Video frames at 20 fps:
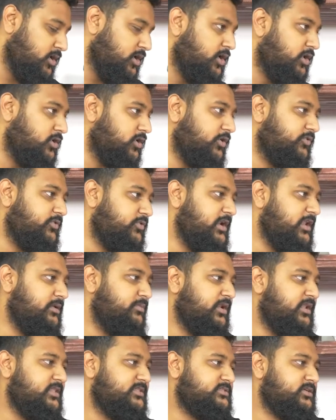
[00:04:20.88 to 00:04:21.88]
Not really,
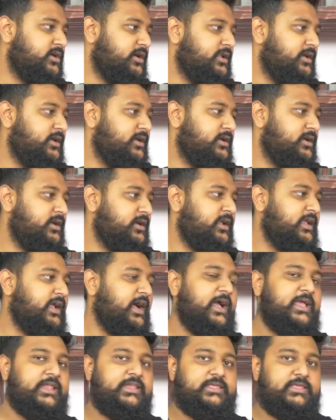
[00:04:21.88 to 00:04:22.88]
but it's got a
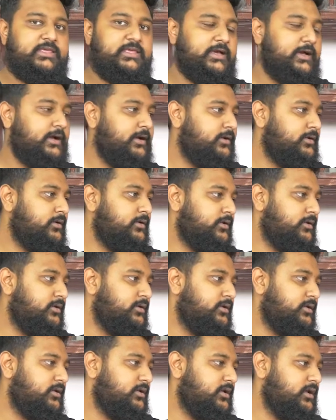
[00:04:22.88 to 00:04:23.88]
guide here.
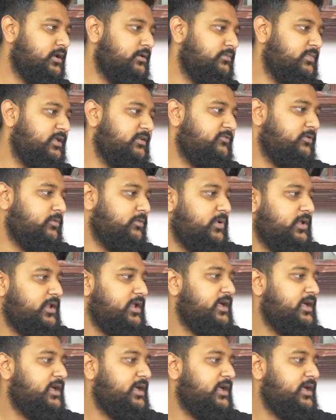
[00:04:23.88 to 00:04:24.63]
And from what I